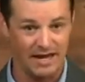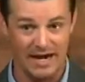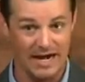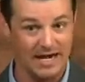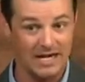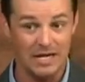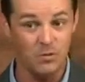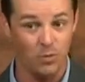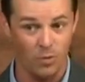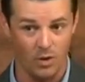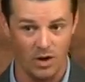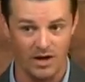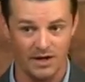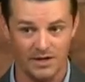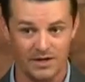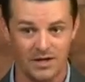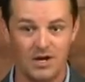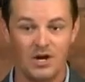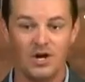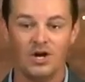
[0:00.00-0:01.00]

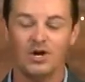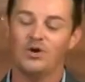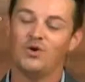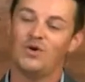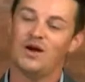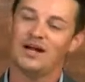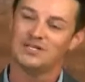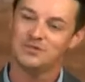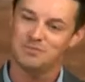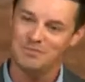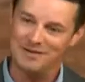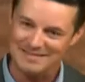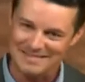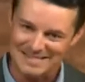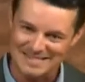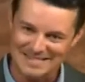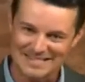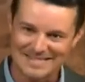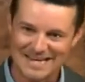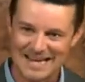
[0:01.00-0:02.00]
anyone who has been
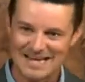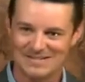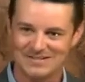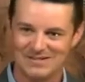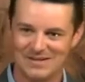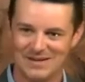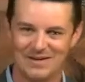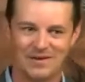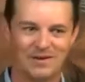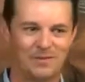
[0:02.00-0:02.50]
sent